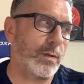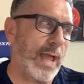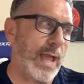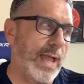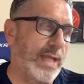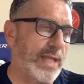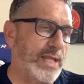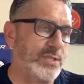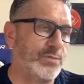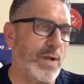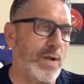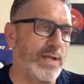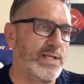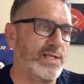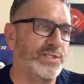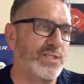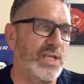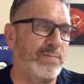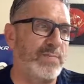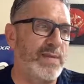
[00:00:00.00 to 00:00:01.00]
That's why I
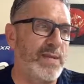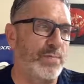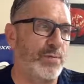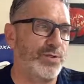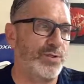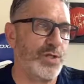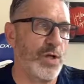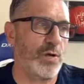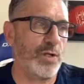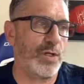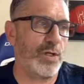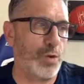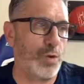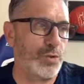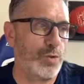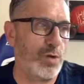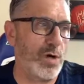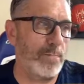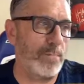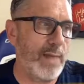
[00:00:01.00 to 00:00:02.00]
can see people starting to go
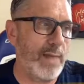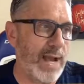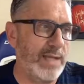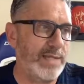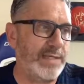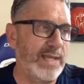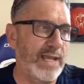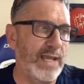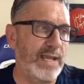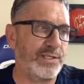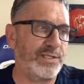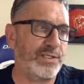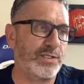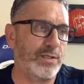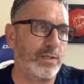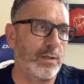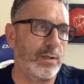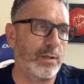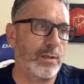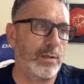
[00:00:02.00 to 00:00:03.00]
toward a Montas.